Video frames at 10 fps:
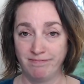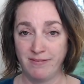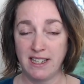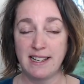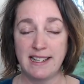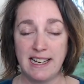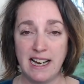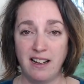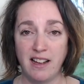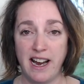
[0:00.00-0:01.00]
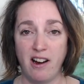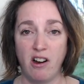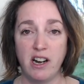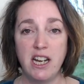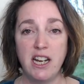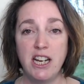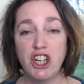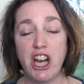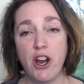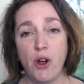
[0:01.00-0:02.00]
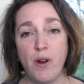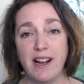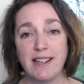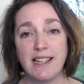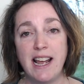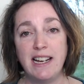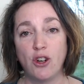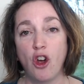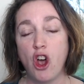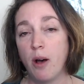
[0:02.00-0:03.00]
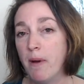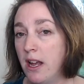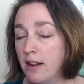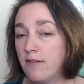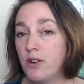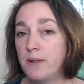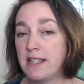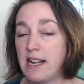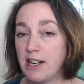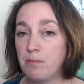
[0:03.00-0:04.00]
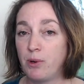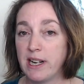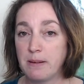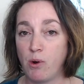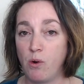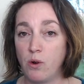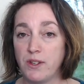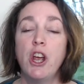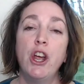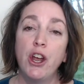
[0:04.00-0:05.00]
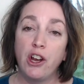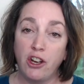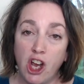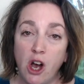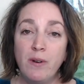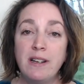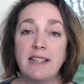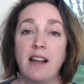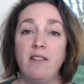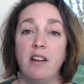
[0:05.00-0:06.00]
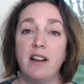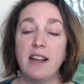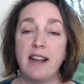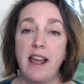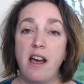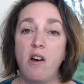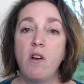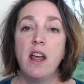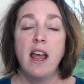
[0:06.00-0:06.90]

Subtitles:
So that's CLAREJOSA.com/press pause. Go and download it now.